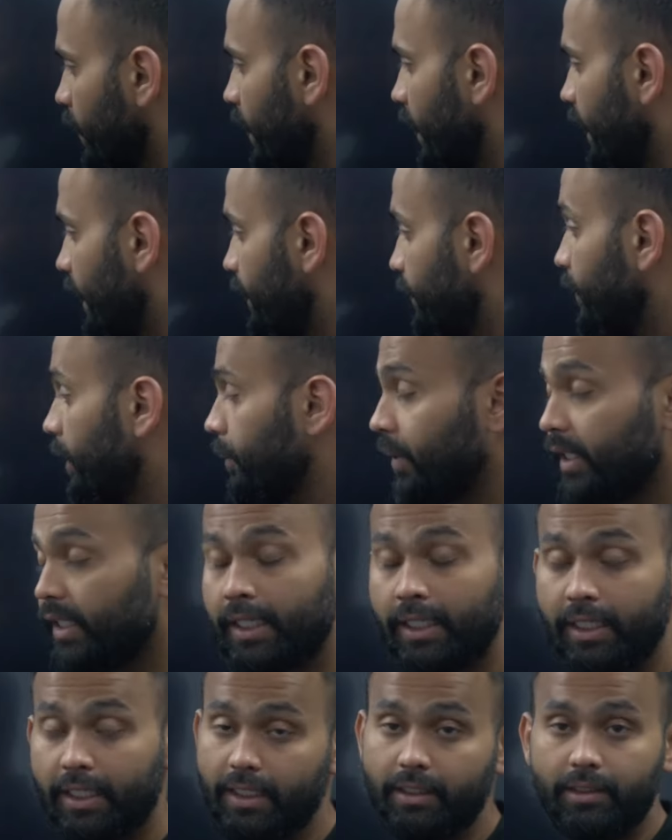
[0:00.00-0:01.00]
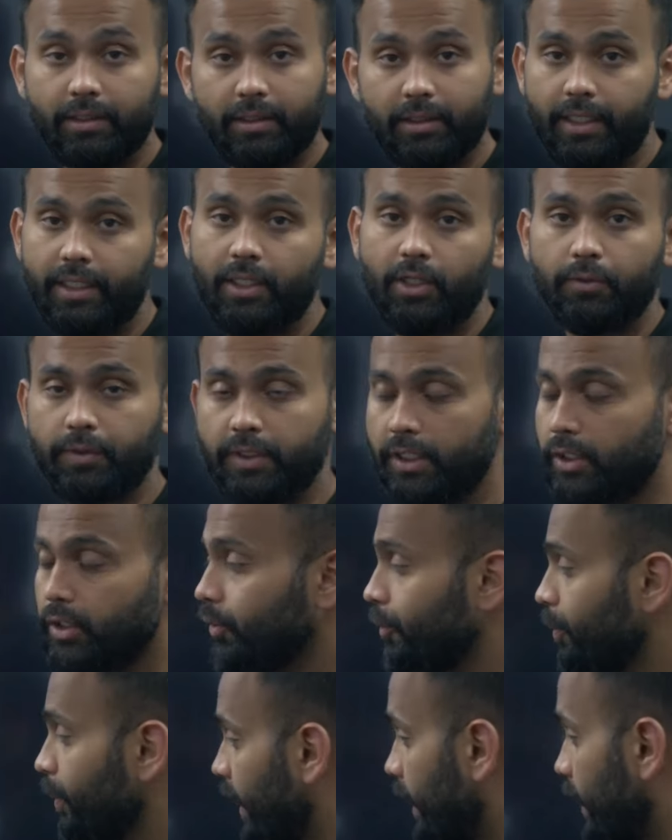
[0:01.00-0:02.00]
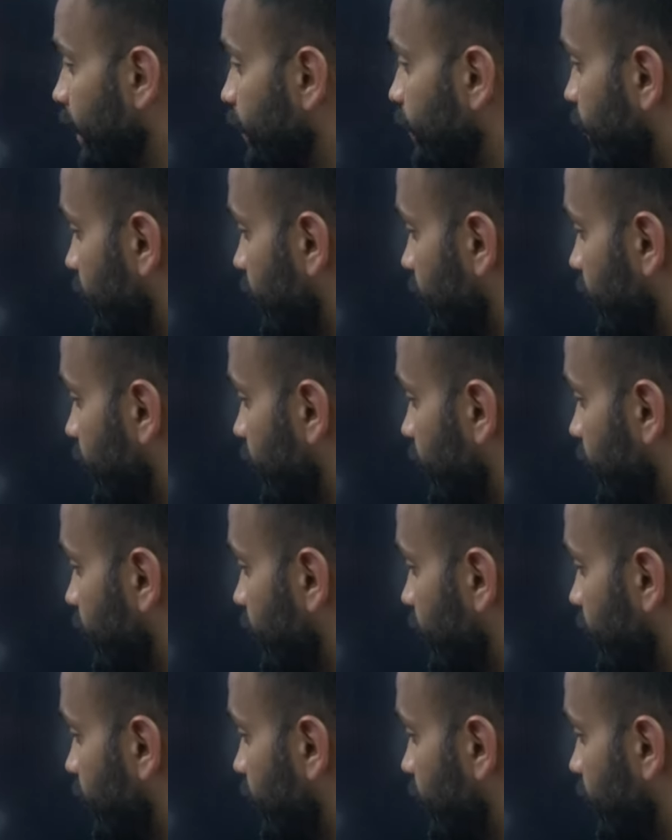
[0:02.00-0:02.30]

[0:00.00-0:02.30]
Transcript: Okay, d phi by dt is rate of change of magnetic